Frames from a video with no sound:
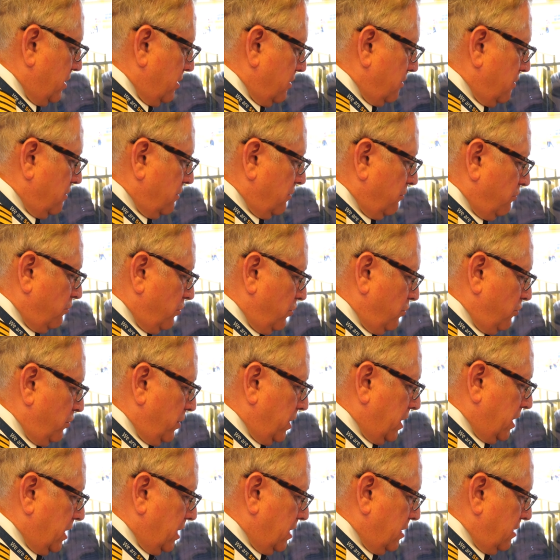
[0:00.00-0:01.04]
oftentimes you don't
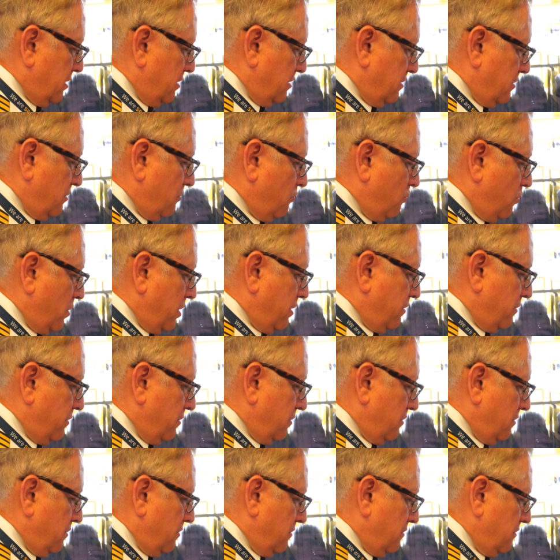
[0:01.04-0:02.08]
have that much control over your
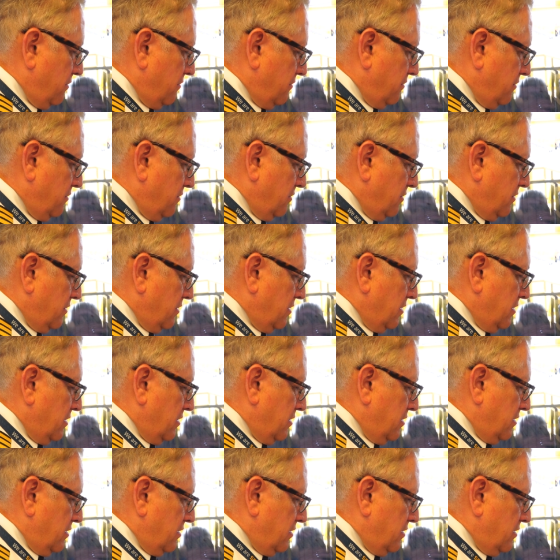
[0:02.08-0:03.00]
schedule. So getting a